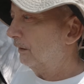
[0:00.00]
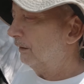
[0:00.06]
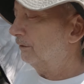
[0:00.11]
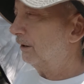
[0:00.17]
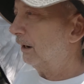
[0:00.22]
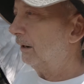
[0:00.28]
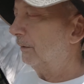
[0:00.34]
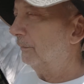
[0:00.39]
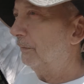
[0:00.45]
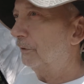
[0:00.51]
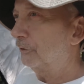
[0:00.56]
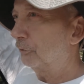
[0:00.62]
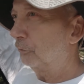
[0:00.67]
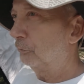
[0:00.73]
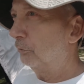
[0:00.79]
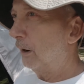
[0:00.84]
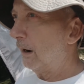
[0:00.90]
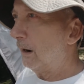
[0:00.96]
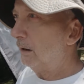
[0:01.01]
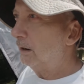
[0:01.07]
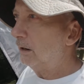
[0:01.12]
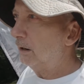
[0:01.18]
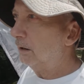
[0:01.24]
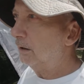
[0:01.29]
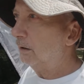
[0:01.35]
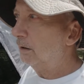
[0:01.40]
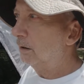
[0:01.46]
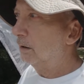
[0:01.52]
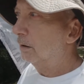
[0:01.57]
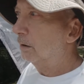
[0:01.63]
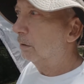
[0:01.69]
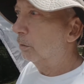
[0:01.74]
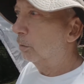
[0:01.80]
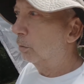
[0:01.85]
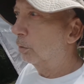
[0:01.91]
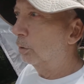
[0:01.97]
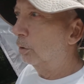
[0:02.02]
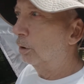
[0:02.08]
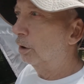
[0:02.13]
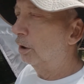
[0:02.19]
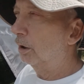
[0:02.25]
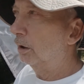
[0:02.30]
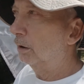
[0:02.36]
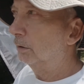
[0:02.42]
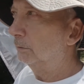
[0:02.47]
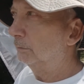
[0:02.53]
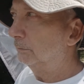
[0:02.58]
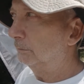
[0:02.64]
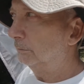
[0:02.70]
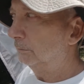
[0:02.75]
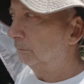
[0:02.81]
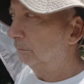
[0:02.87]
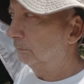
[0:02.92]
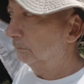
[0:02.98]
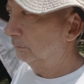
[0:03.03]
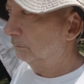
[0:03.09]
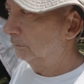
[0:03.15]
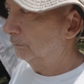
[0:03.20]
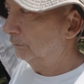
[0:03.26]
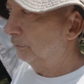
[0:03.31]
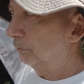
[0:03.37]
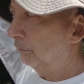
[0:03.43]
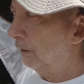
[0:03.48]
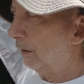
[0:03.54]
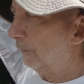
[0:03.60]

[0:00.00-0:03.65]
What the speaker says: is that if it's raining or you're